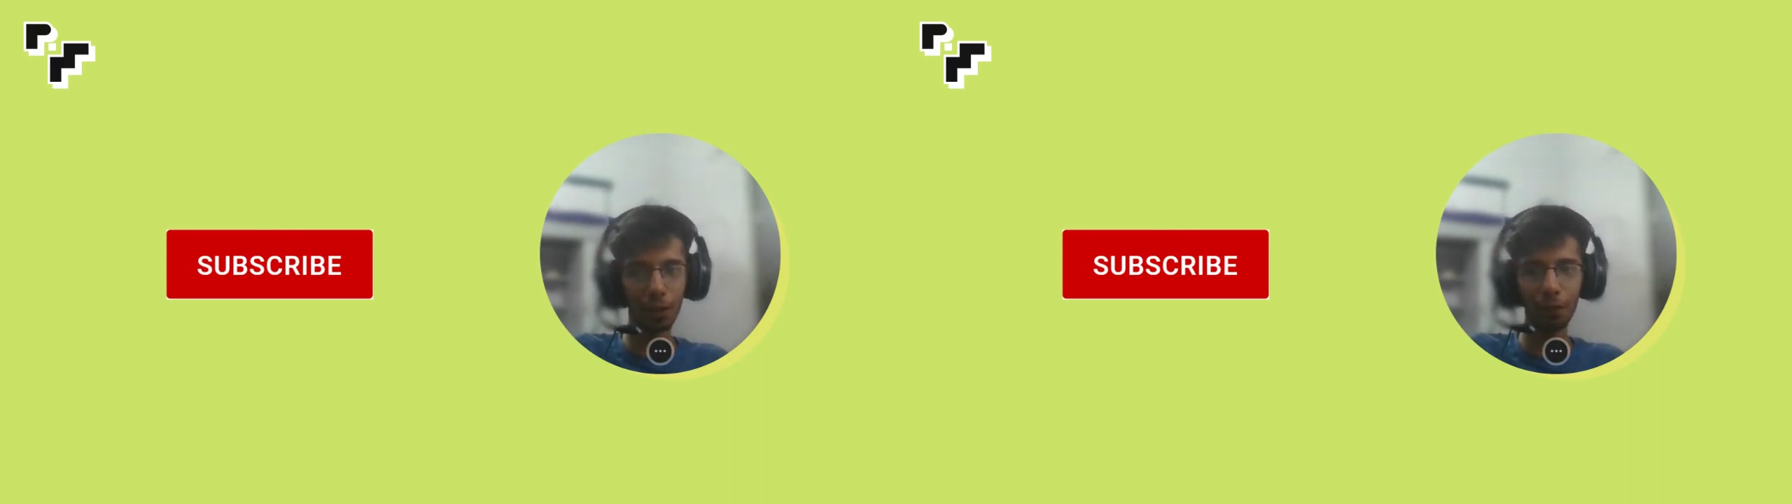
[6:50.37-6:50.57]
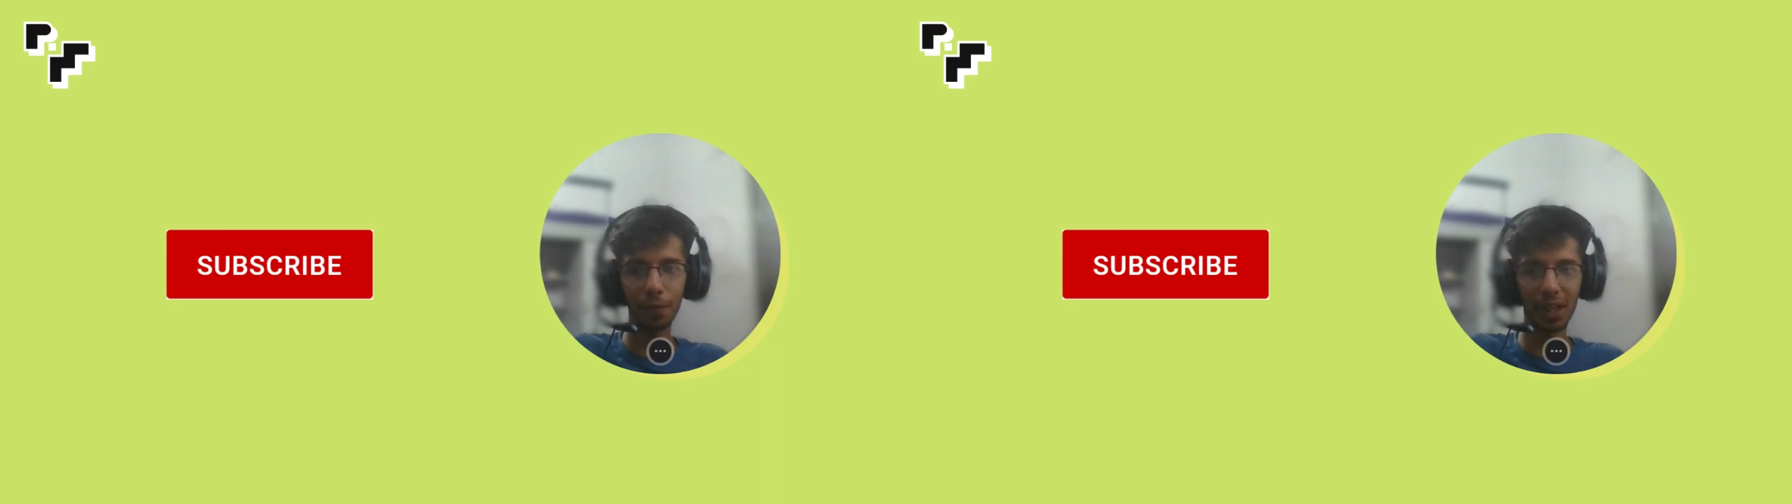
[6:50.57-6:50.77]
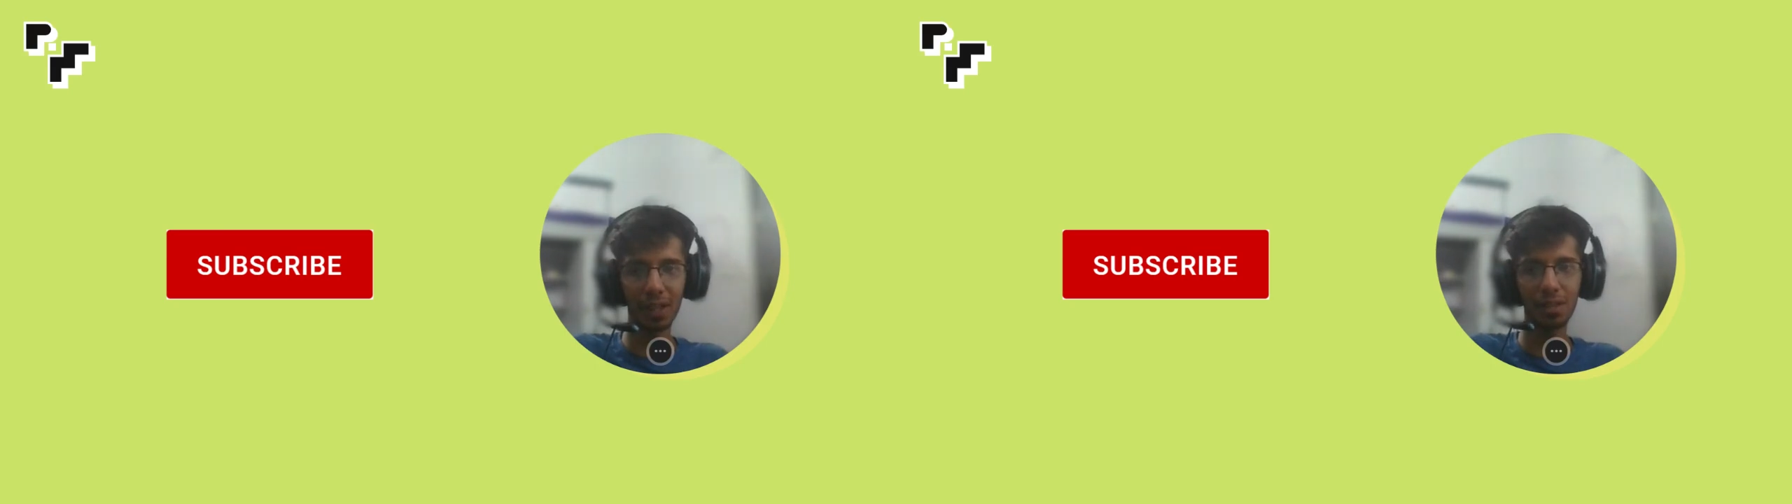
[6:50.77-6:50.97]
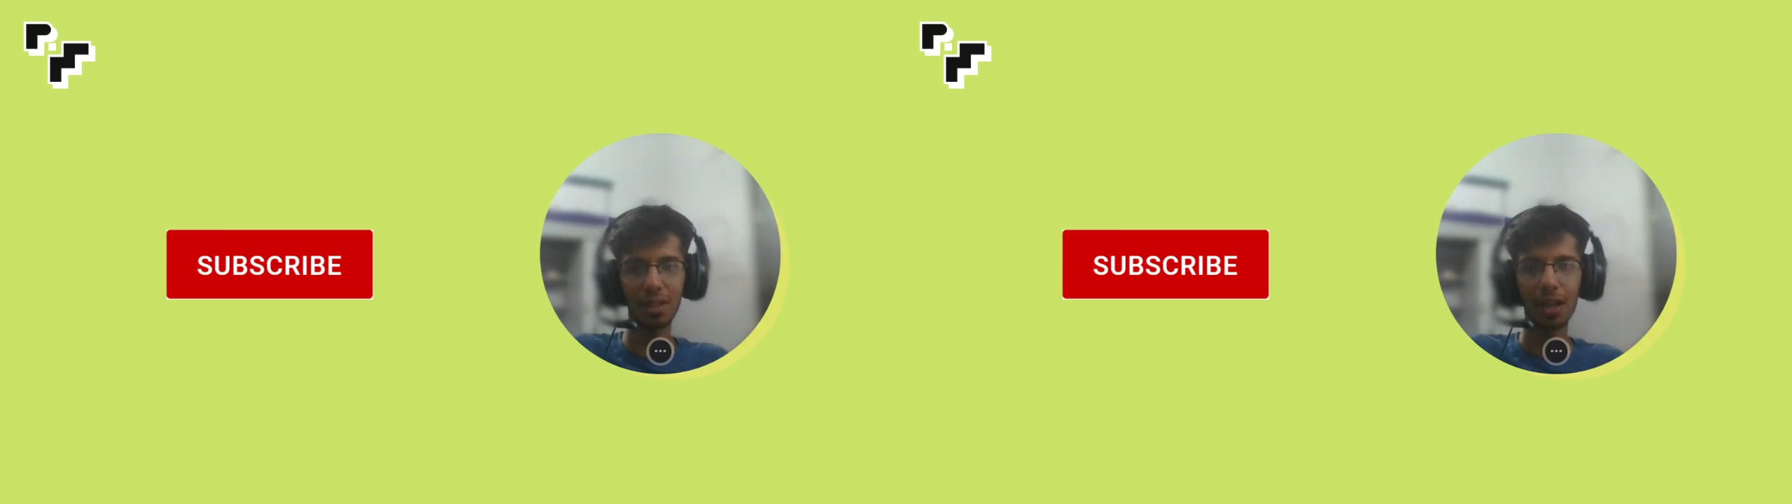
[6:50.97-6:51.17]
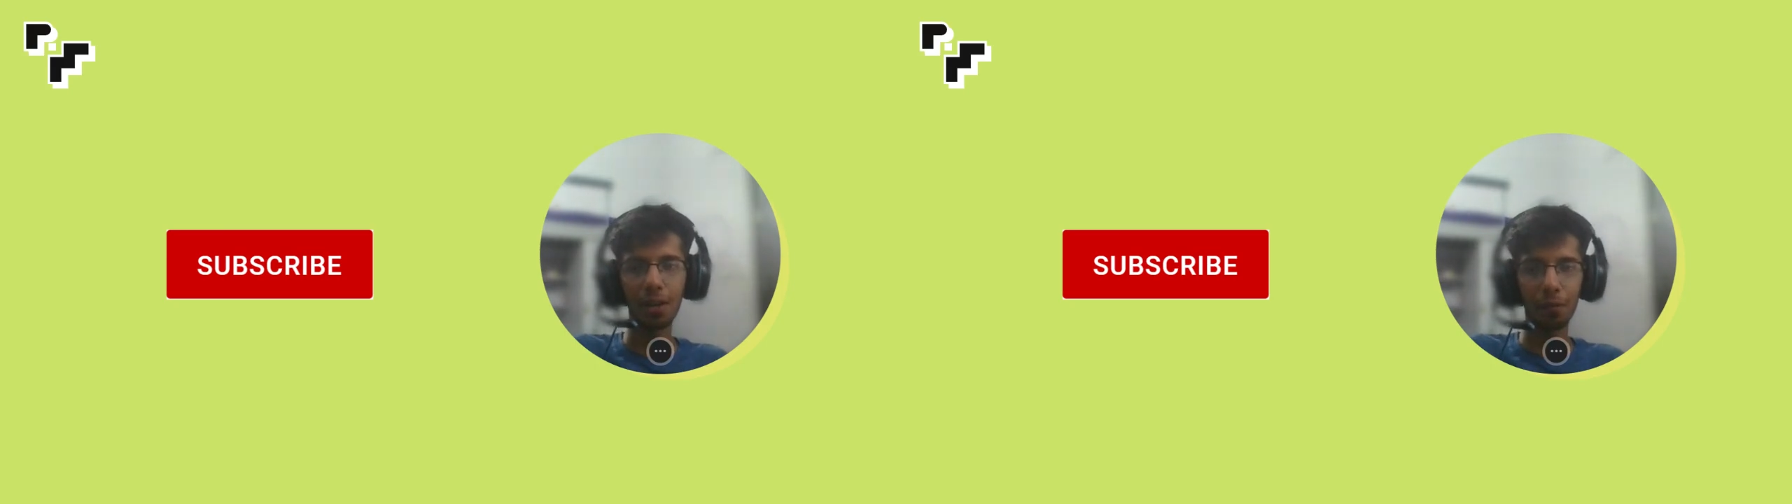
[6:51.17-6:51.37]
your friends,
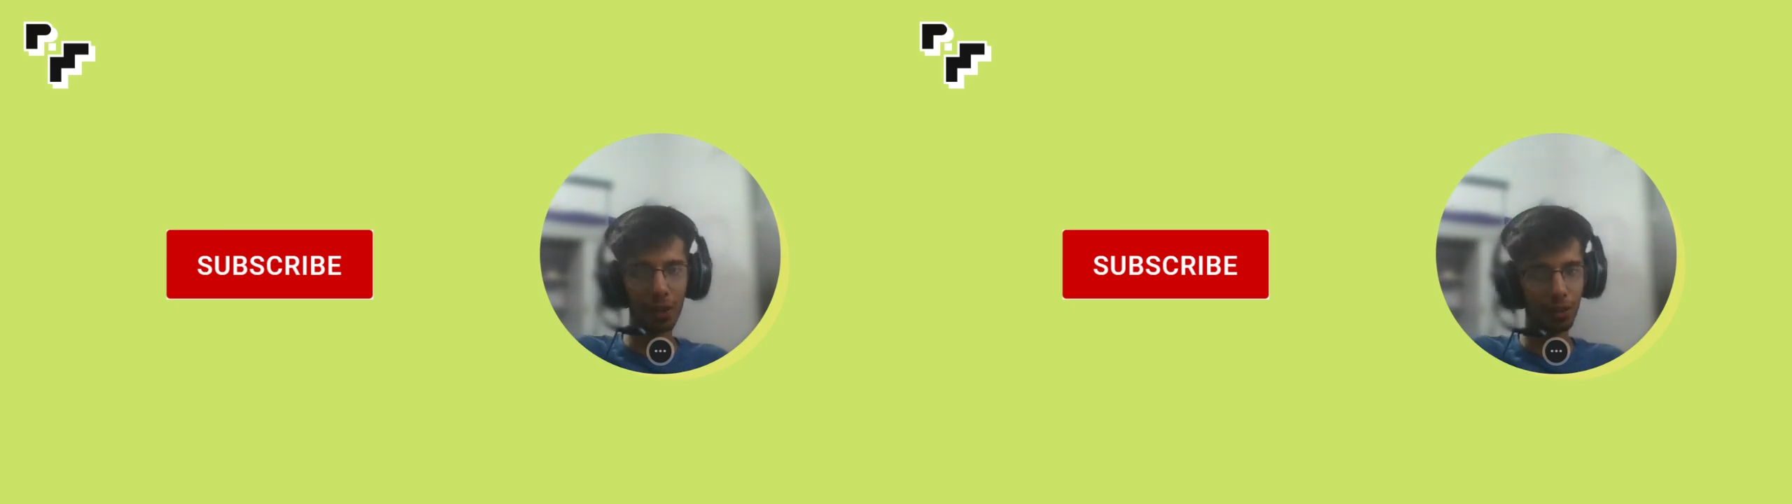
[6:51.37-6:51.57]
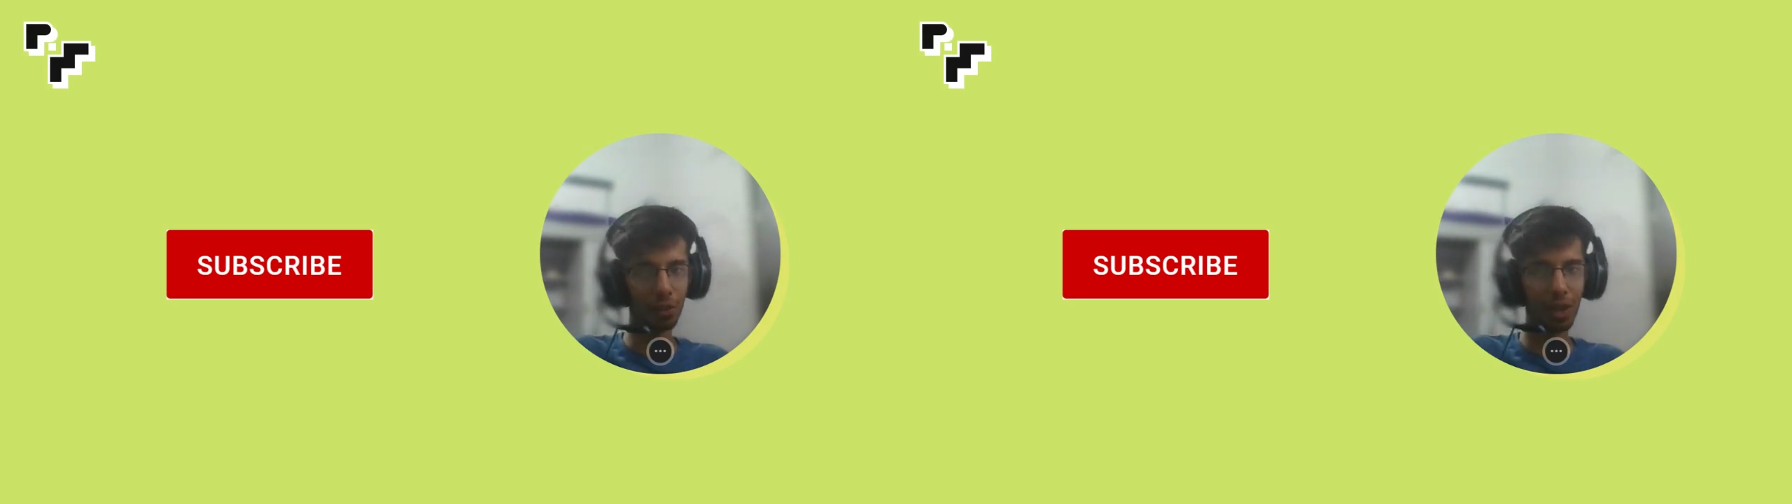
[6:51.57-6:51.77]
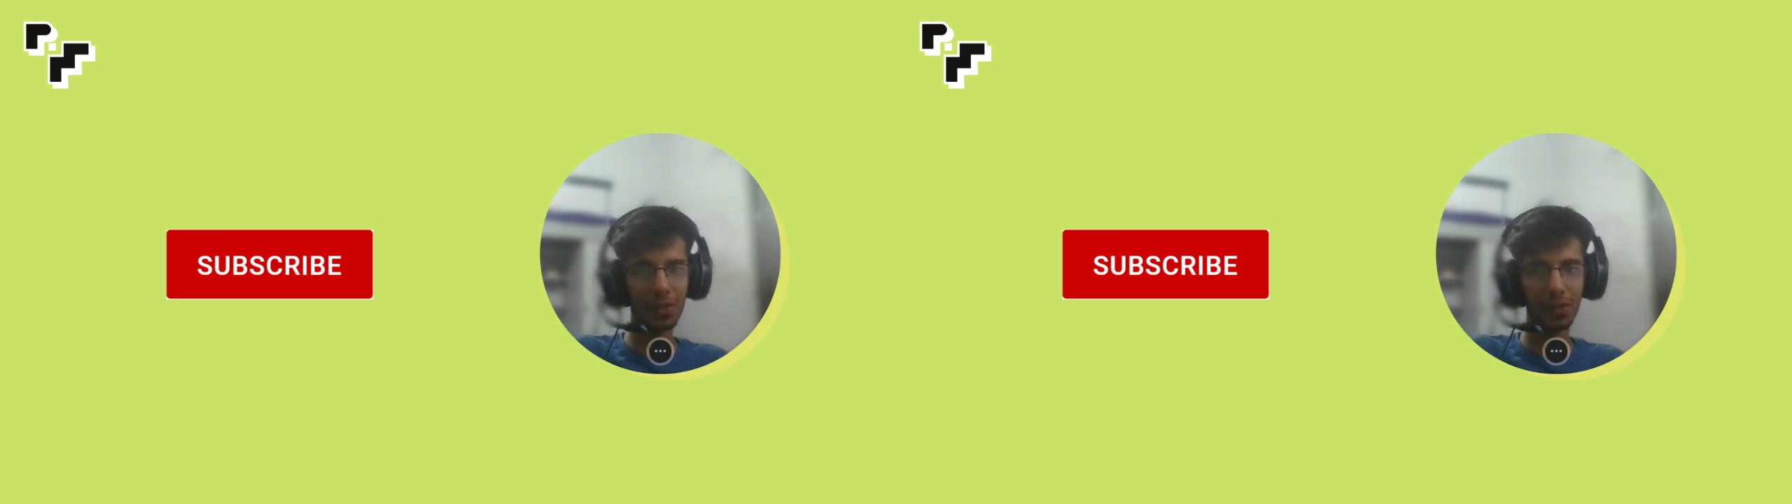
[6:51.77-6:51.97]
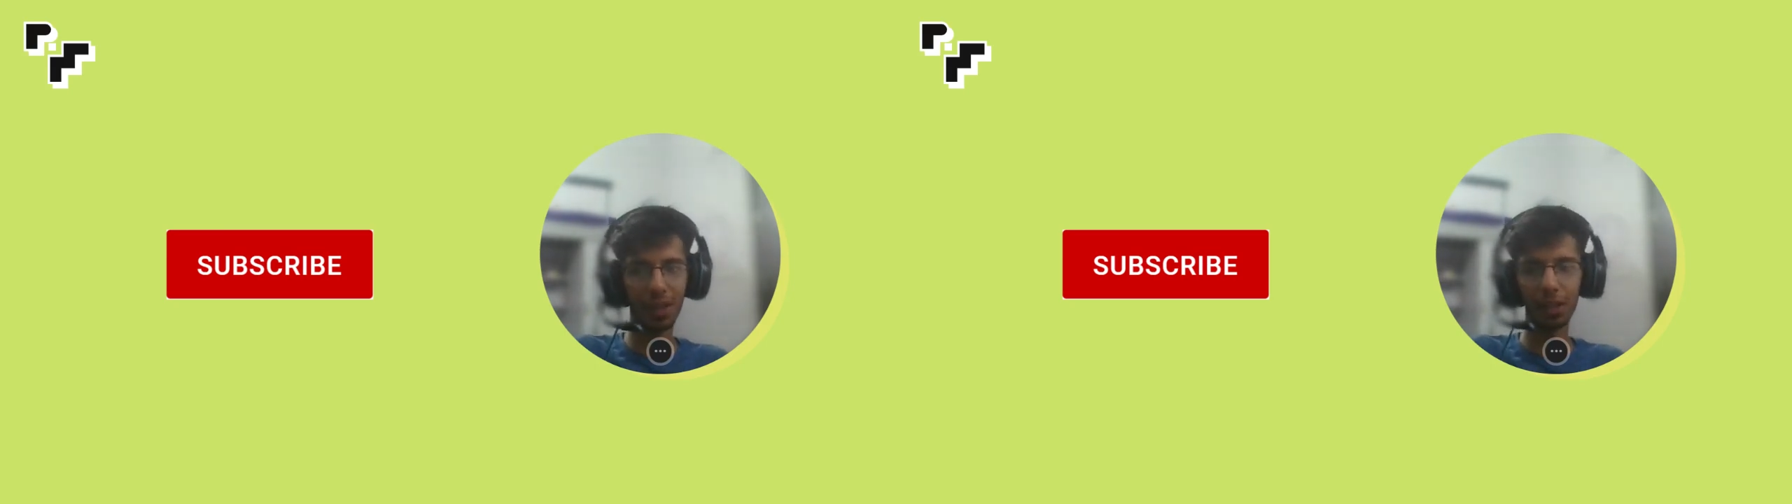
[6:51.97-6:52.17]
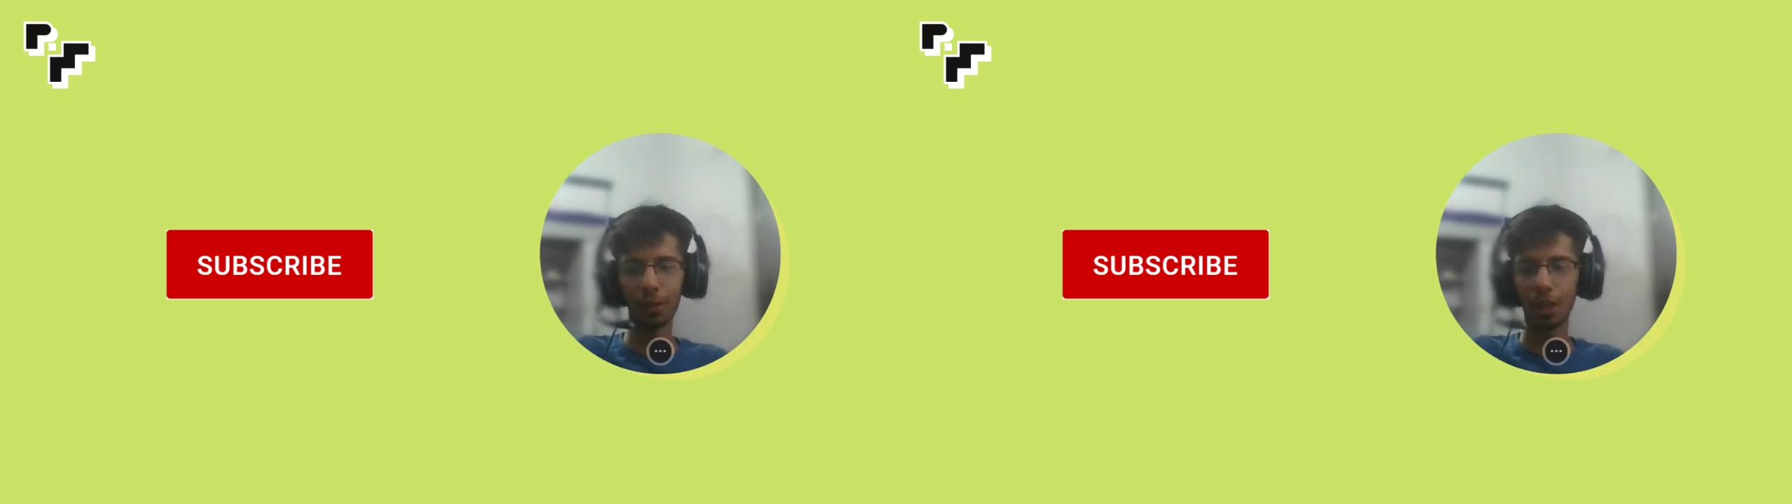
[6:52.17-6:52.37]
for you as well.